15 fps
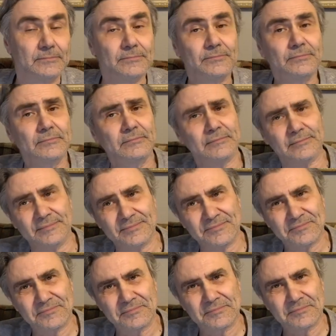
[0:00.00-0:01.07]
Hmm.
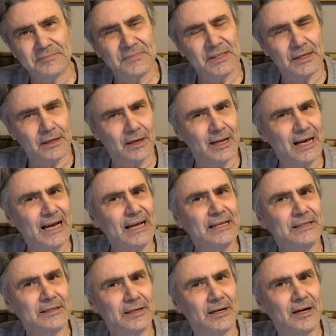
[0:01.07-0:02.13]
The
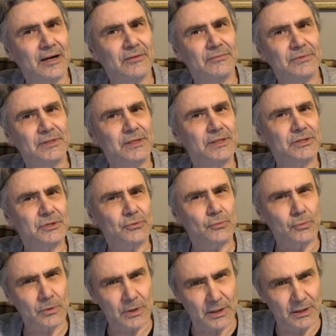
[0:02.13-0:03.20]
light of this
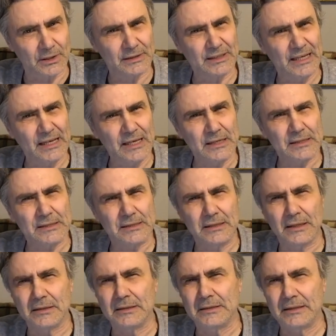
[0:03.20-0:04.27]
world is
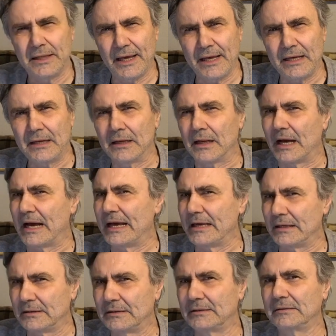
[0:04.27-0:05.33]
the
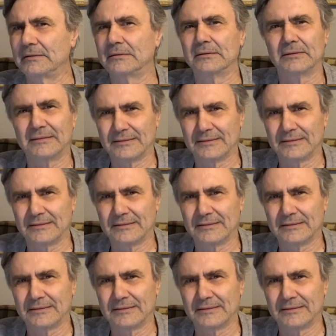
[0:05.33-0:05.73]
daylight.